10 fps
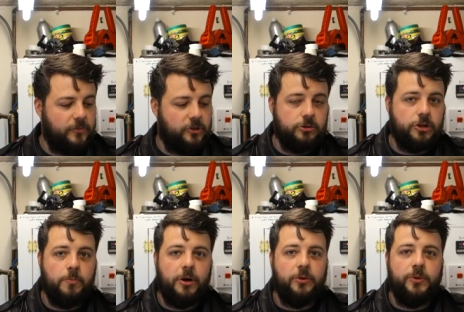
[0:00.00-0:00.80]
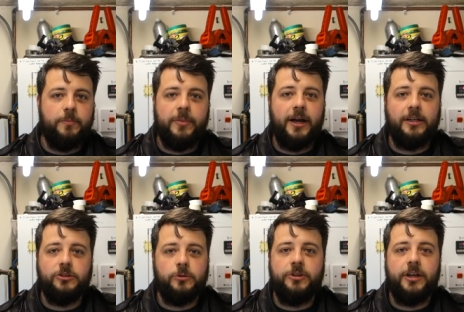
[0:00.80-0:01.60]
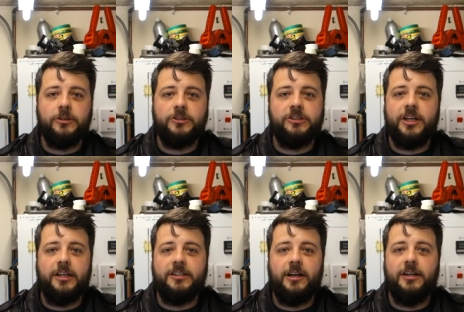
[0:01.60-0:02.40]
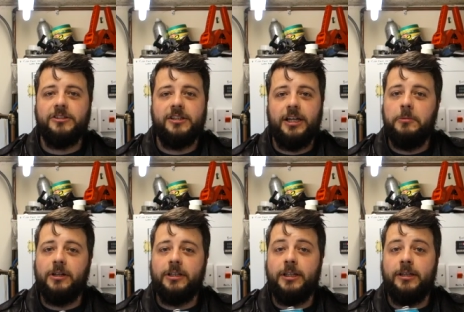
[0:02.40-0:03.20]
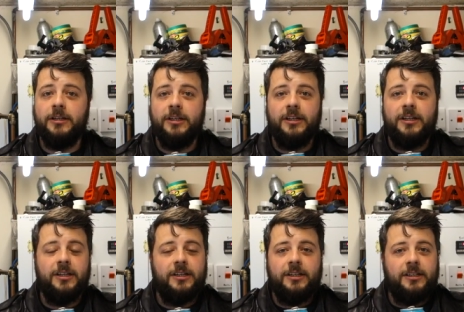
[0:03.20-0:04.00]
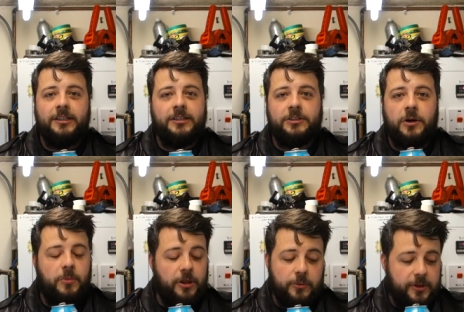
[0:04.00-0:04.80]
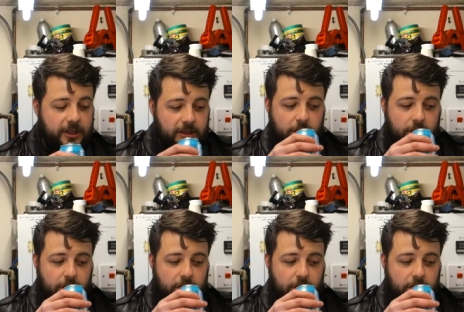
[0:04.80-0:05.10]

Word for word: So don't bother with a bag. Something else to sanitize and keep clean, don't bother with it.